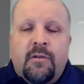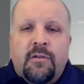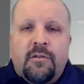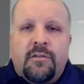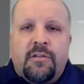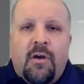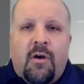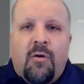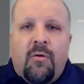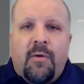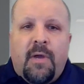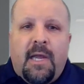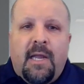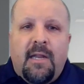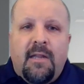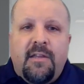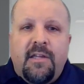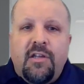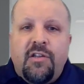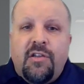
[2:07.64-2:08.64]
So in
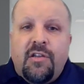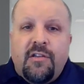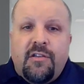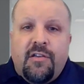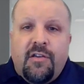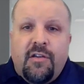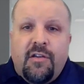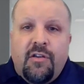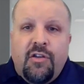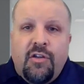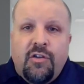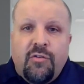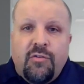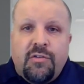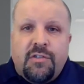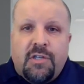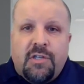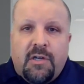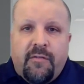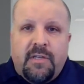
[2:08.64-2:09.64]
addition to new
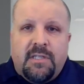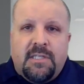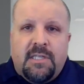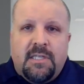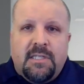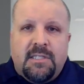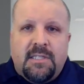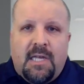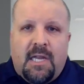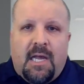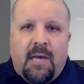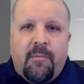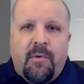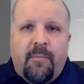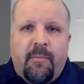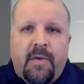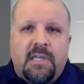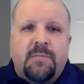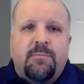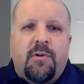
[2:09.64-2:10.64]
services that
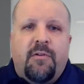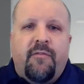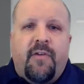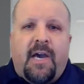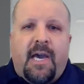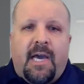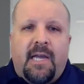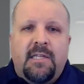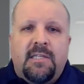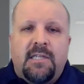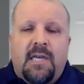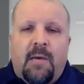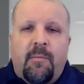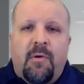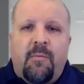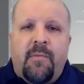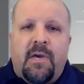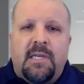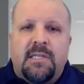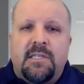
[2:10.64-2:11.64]
MMS provides,
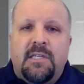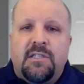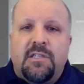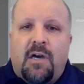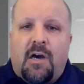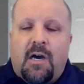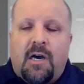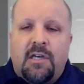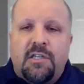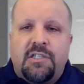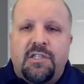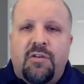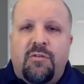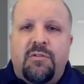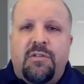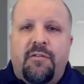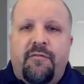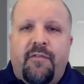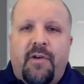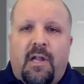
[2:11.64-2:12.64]
MMS has also
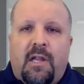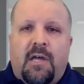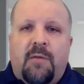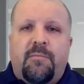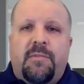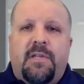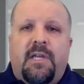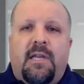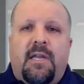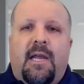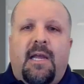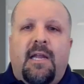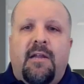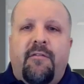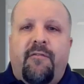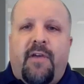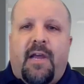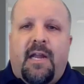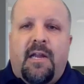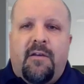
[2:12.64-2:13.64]
developed an
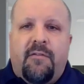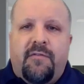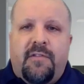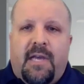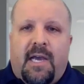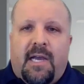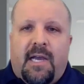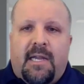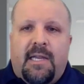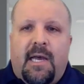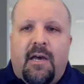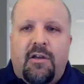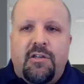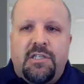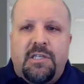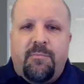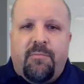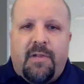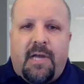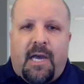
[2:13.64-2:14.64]
innovative
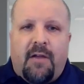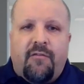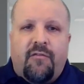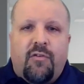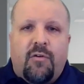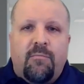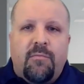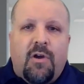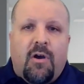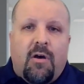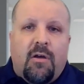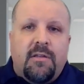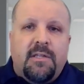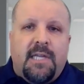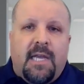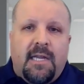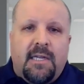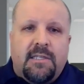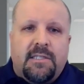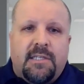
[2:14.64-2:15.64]
technology platform
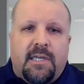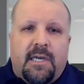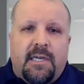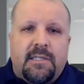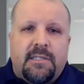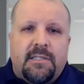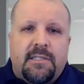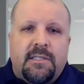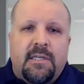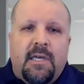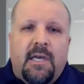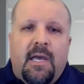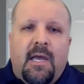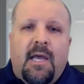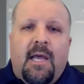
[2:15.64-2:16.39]
called DataSice.